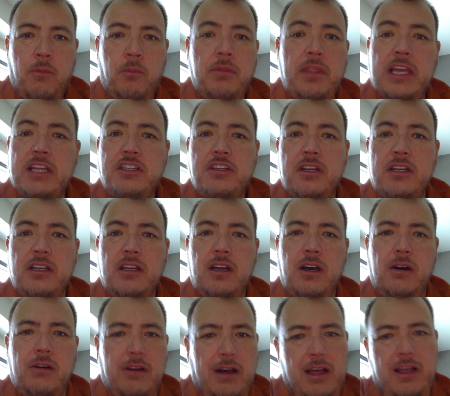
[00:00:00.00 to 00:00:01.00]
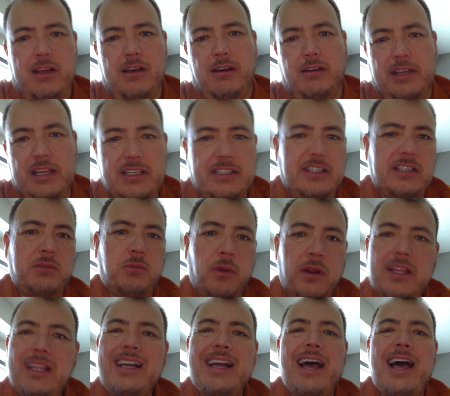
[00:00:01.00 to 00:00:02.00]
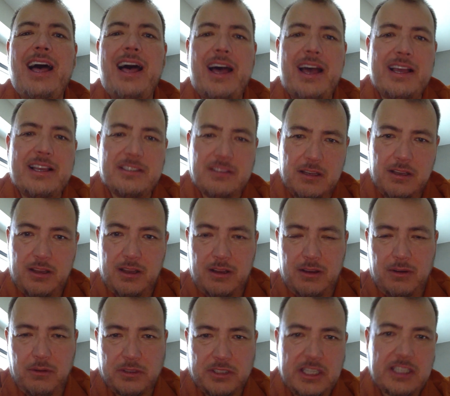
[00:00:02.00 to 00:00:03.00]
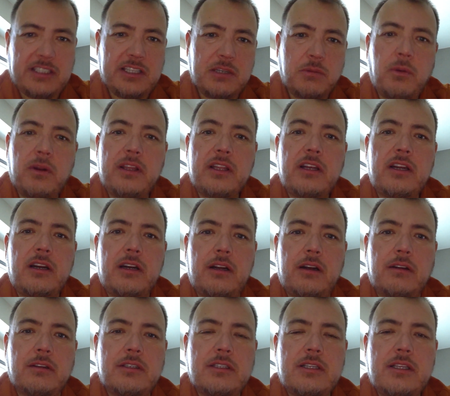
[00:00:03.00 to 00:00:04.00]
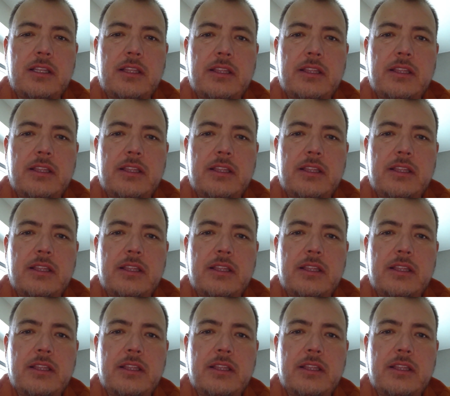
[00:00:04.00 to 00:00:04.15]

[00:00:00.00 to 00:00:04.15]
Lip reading: They shouldn't go, oh, he's just one of the guys. Oh, she's just one of the girls.